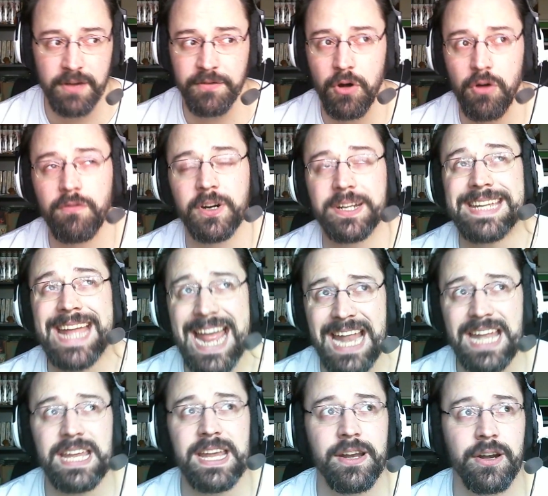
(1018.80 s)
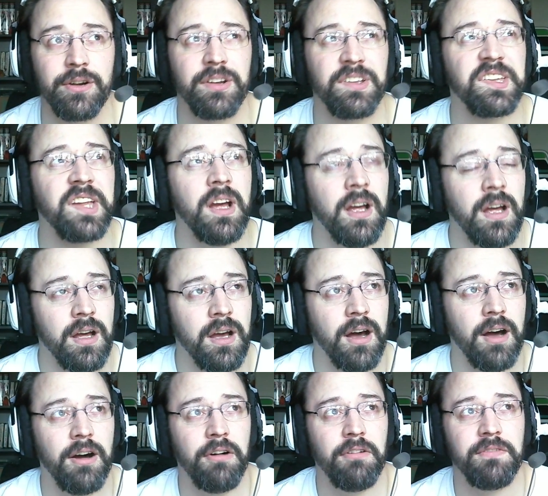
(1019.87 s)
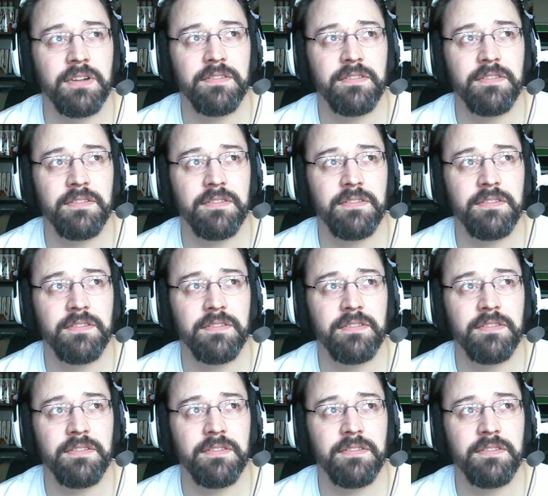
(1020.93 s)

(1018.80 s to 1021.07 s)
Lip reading: over 10 years of